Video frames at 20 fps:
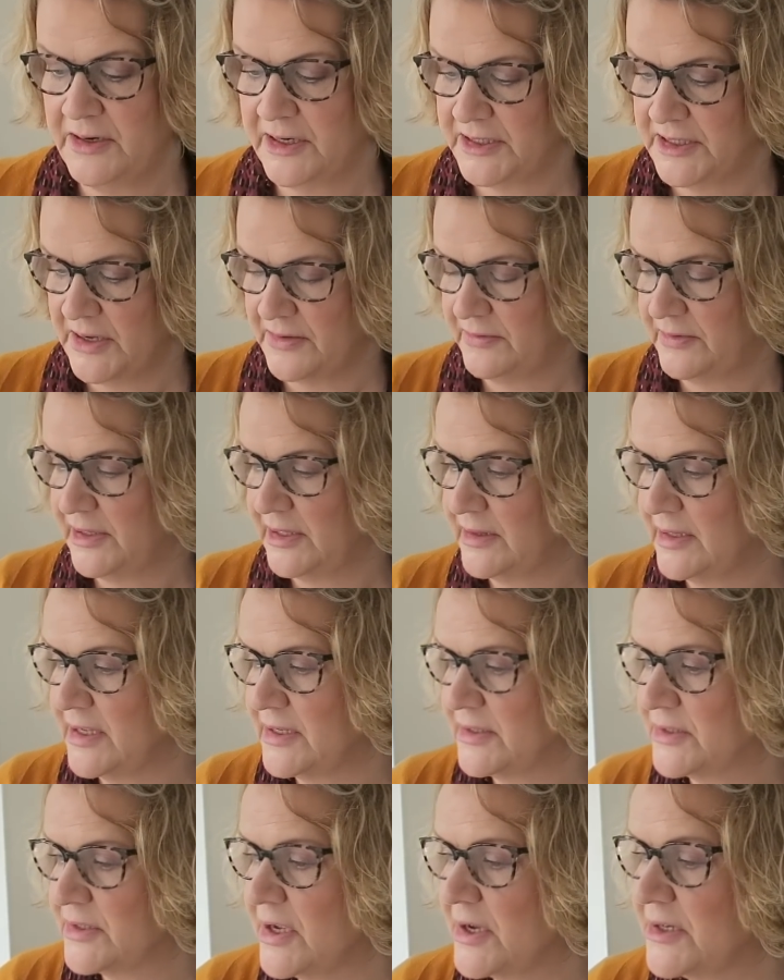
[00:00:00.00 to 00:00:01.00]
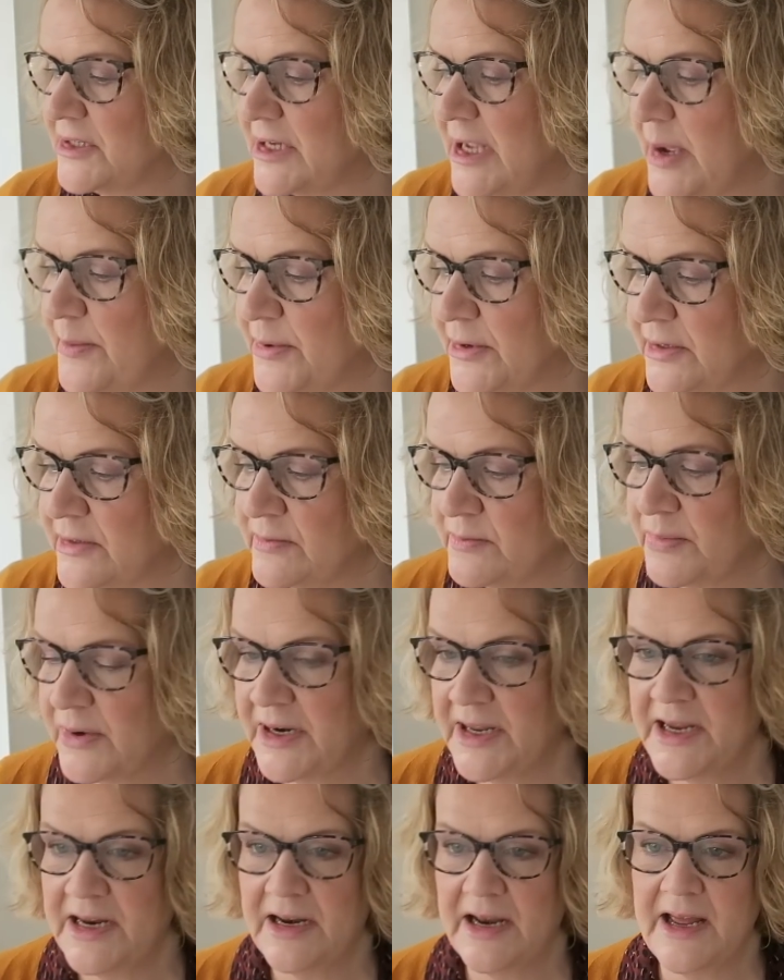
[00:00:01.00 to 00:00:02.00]
I don't think that's going to happen
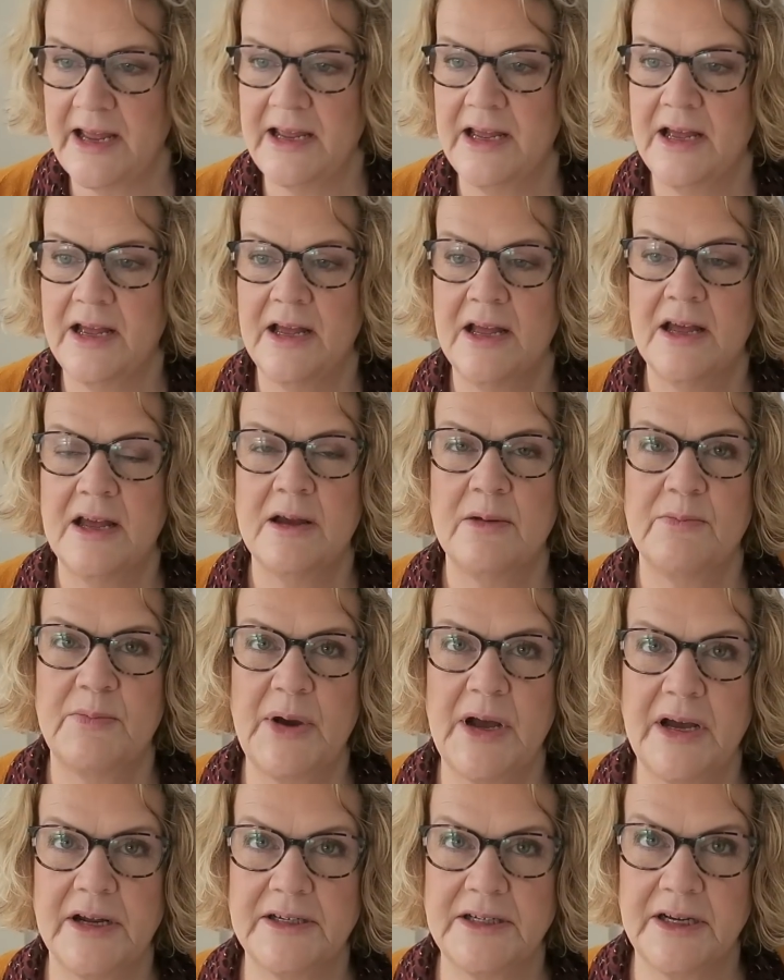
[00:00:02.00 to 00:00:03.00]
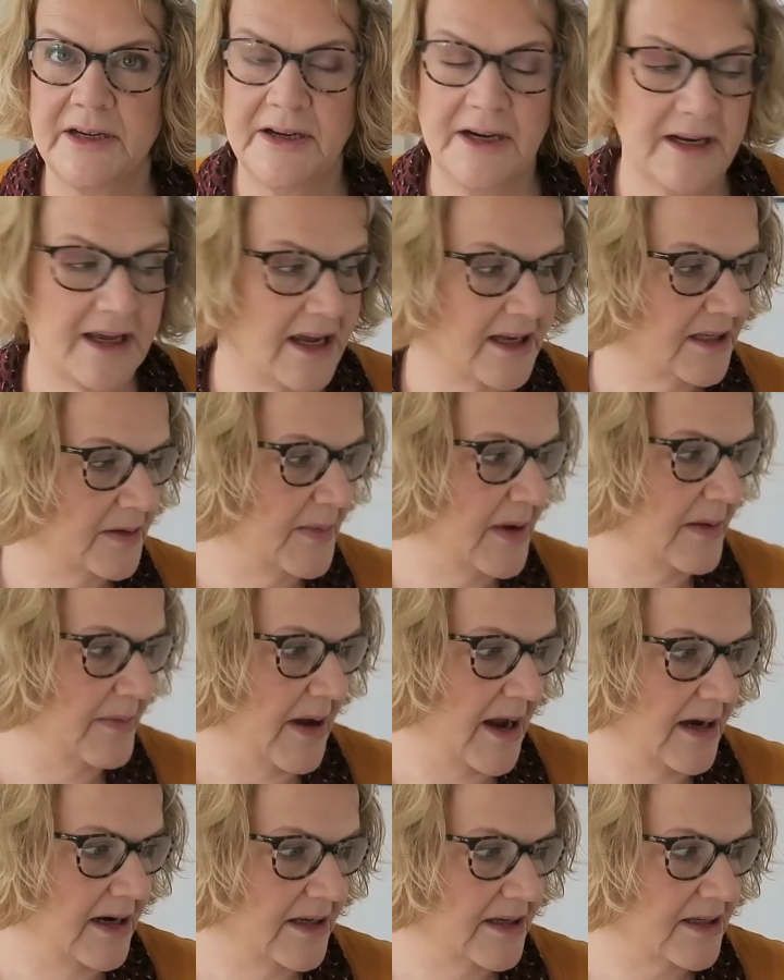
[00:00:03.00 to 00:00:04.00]
completely, but I'm going to get some
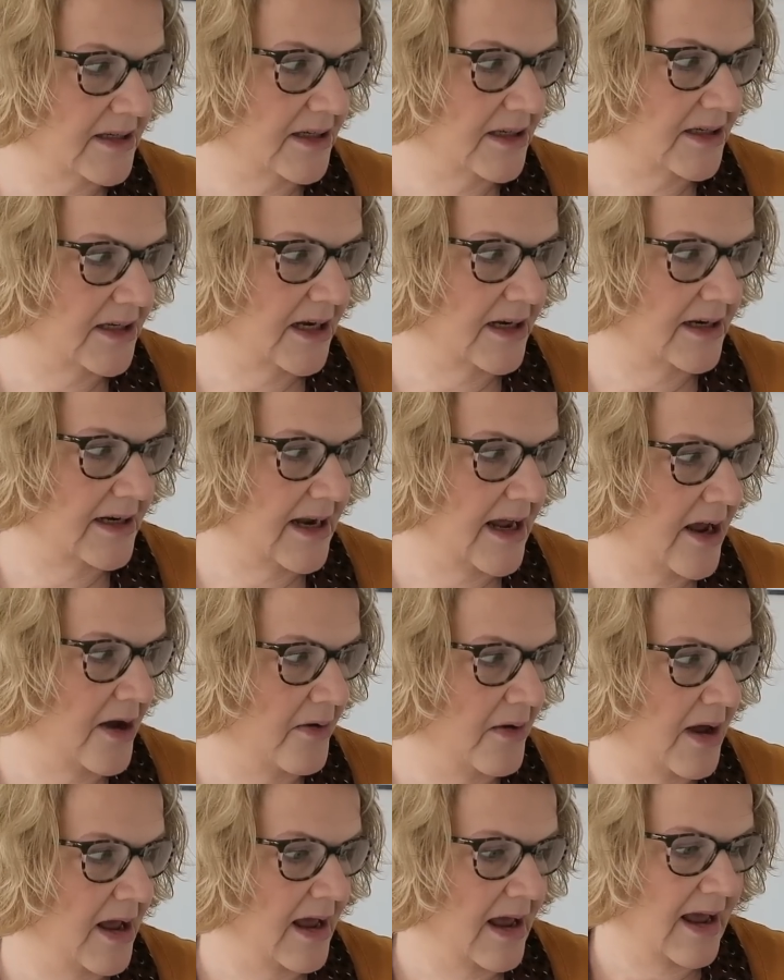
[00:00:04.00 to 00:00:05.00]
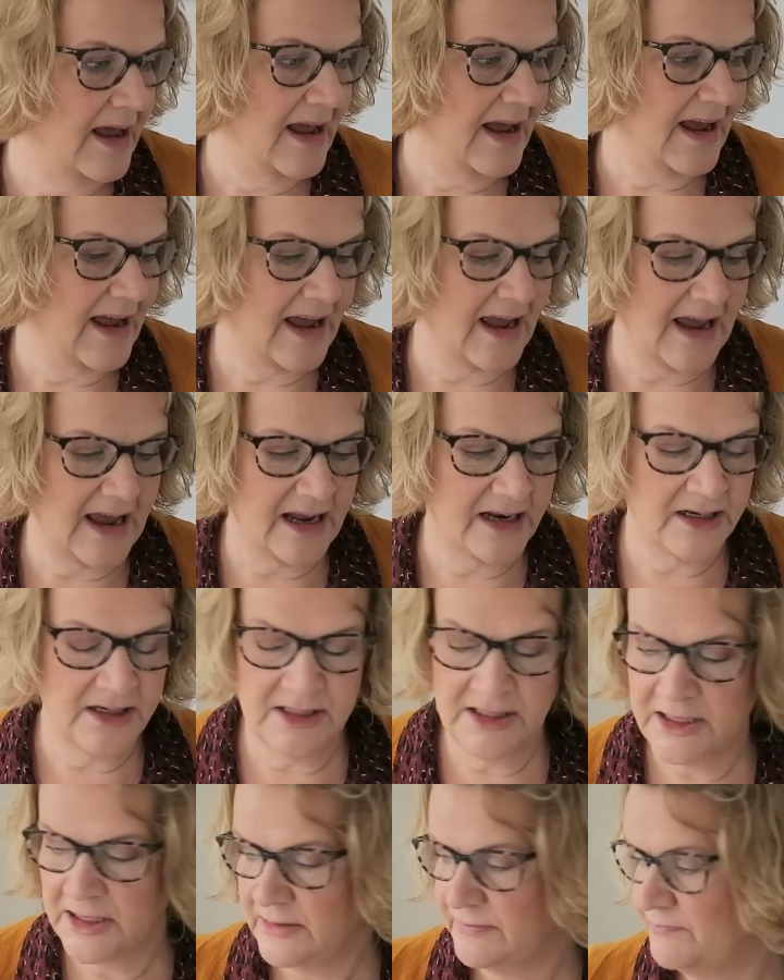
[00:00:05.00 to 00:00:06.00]
eBay listing done now,
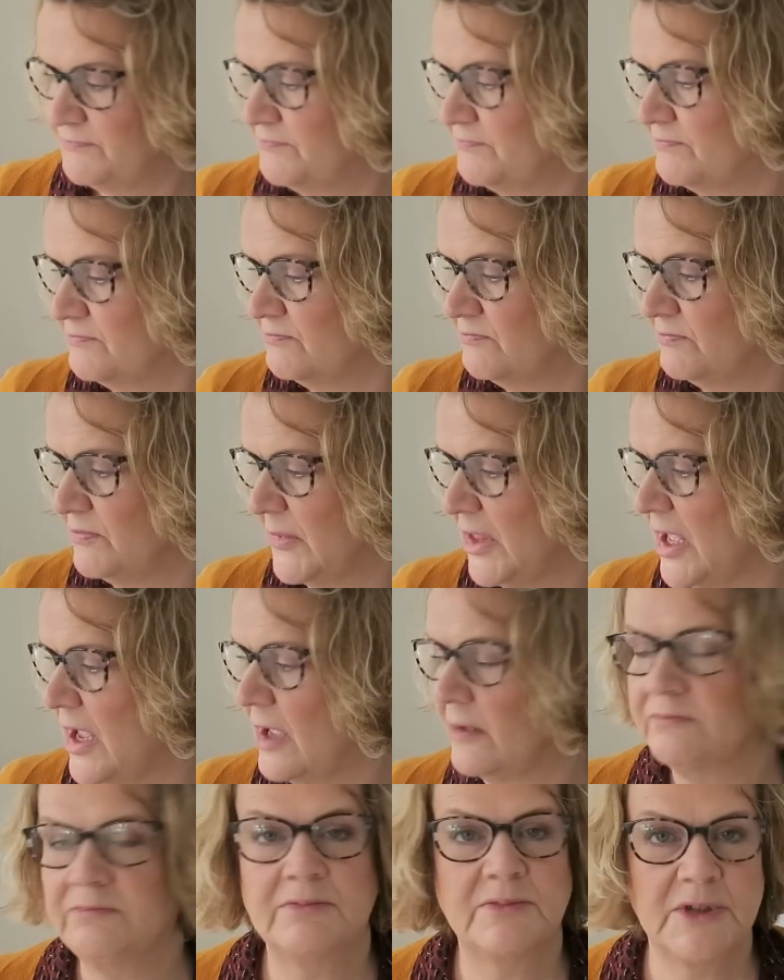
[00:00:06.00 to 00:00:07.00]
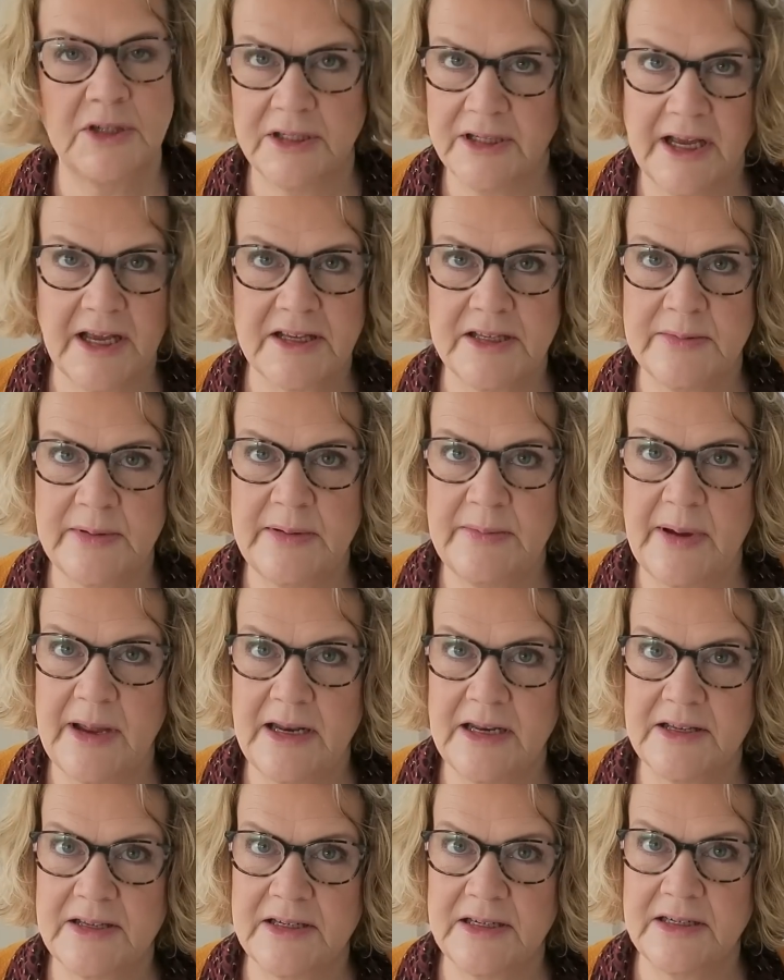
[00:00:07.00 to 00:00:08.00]
and yeah, I'm going to get some eBay
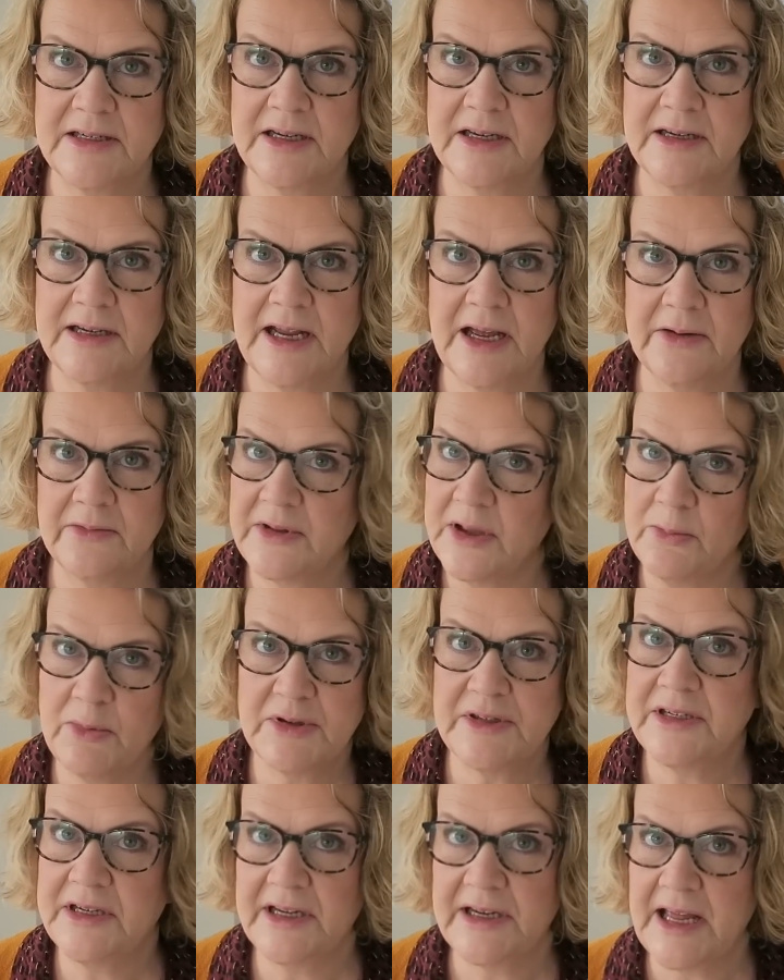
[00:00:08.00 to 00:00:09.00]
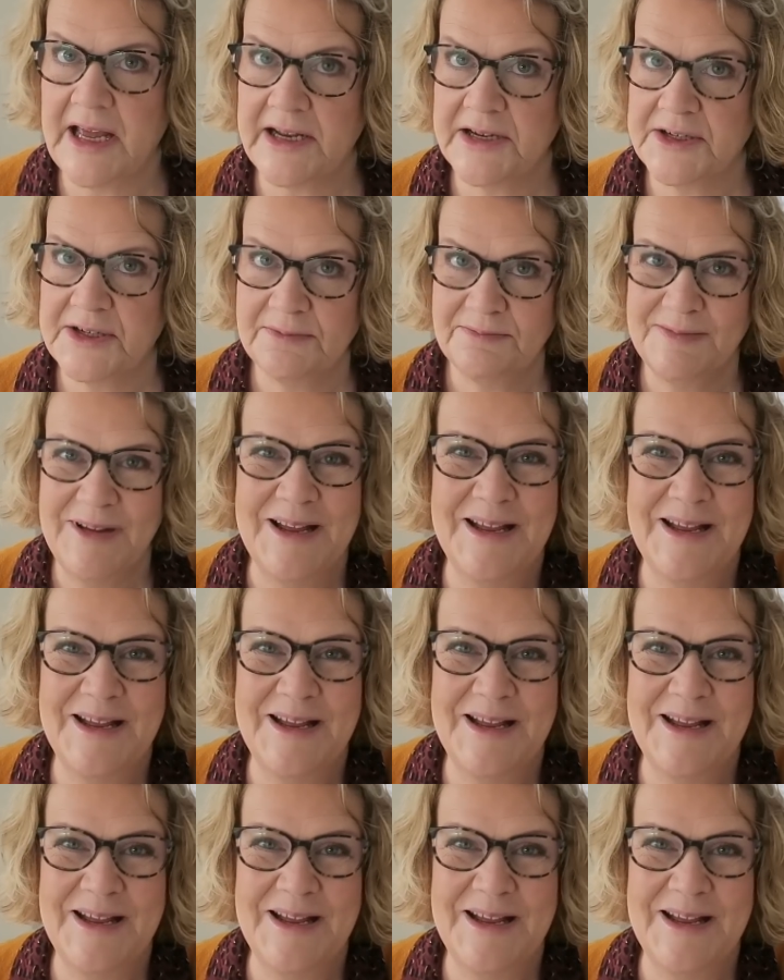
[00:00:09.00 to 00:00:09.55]
listing done now. There wasn't an end.